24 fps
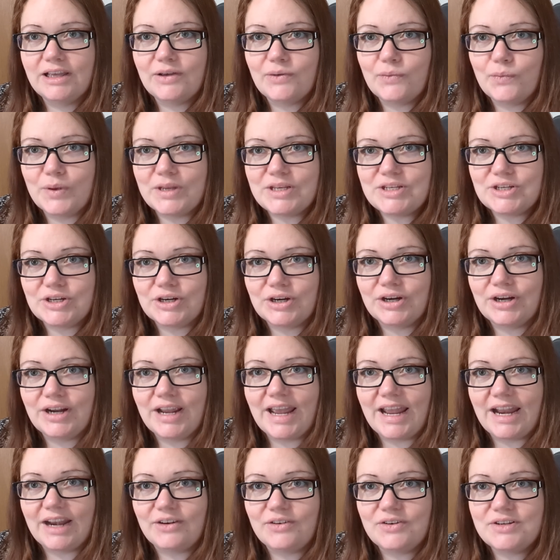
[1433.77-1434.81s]
winter
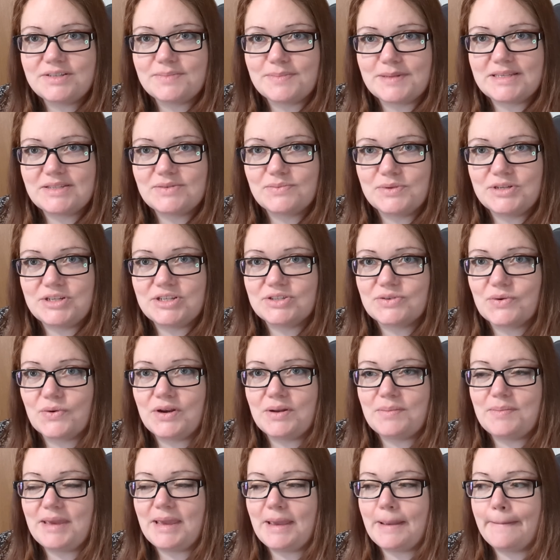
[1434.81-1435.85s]
and Christmas, which is going to
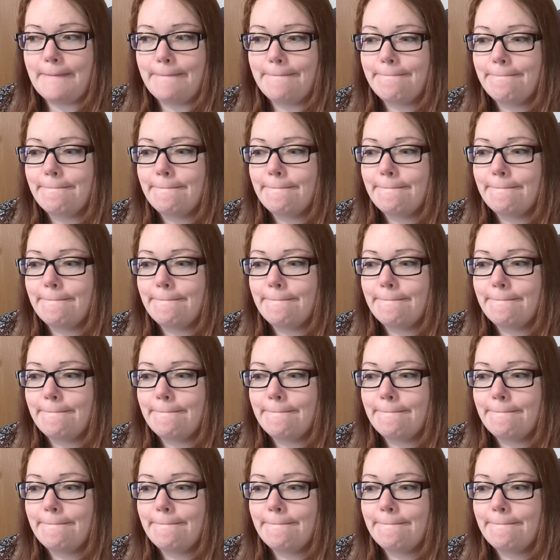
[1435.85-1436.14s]
be